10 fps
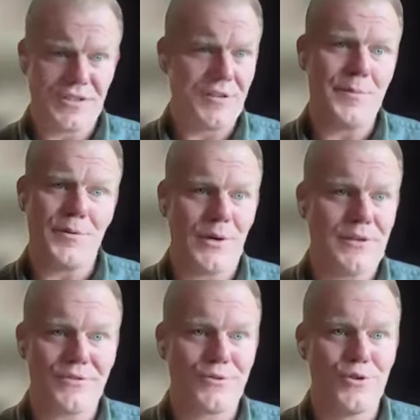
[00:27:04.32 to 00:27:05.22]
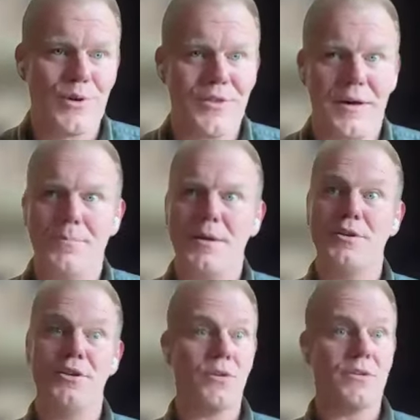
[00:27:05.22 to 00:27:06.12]
You'll see people you went to school with
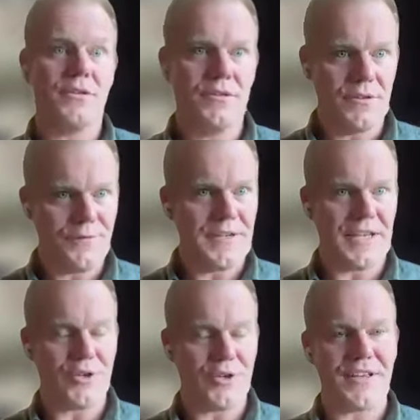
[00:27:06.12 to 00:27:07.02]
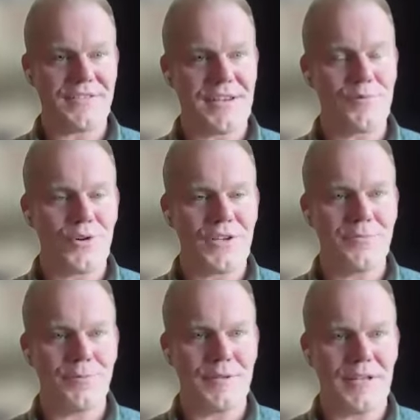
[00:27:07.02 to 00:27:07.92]
that maybe you feel like you're 10 times
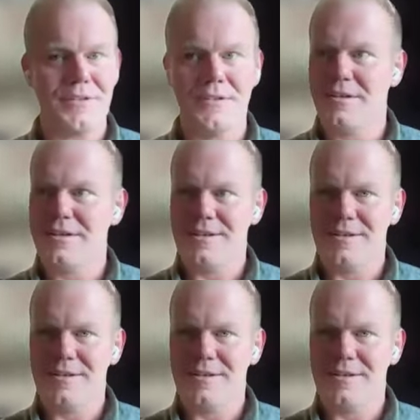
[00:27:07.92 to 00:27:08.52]
more capable than,